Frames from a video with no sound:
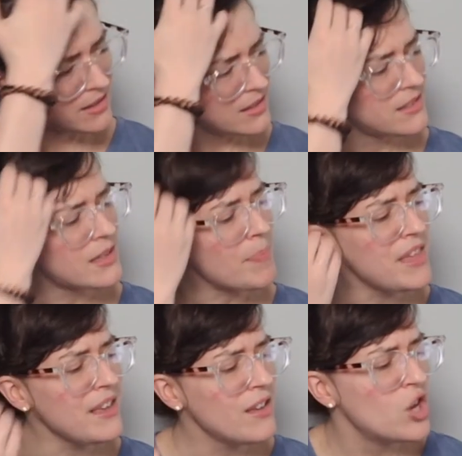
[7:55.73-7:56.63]

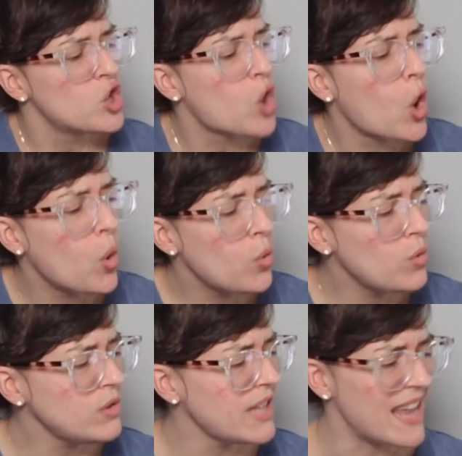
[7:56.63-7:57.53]
Something
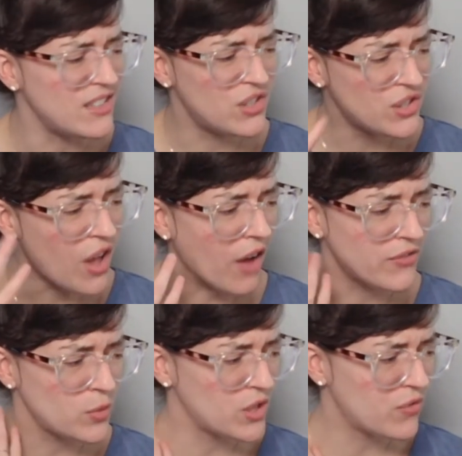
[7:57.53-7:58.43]
cold and
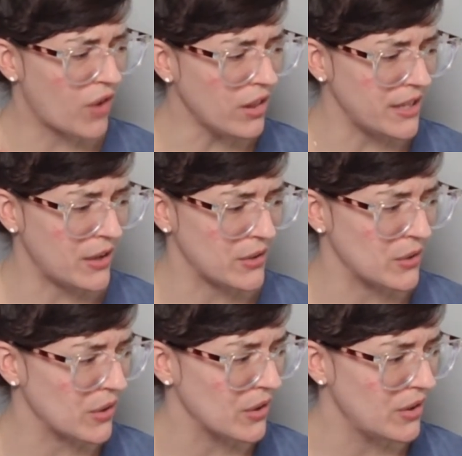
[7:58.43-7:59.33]
soft was falling on
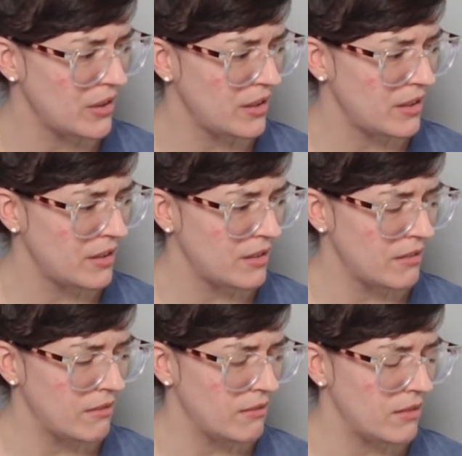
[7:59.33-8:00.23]
her.
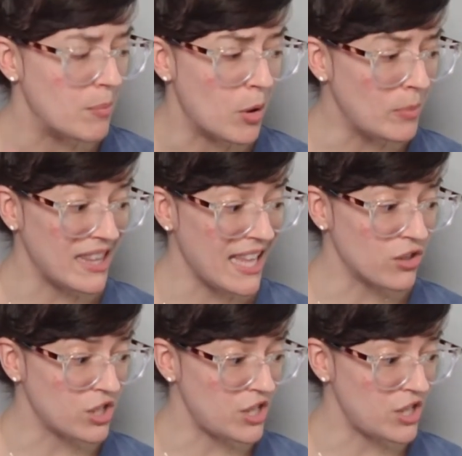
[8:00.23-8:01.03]
A moment later, she